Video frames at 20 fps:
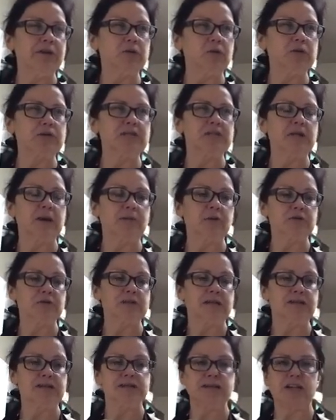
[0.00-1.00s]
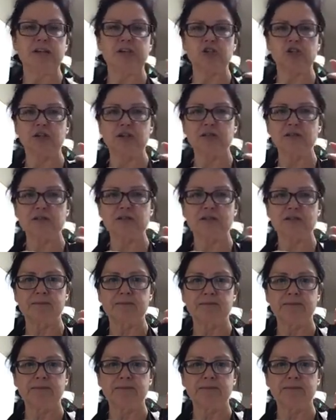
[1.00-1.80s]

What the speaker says: it was Summer Sensations.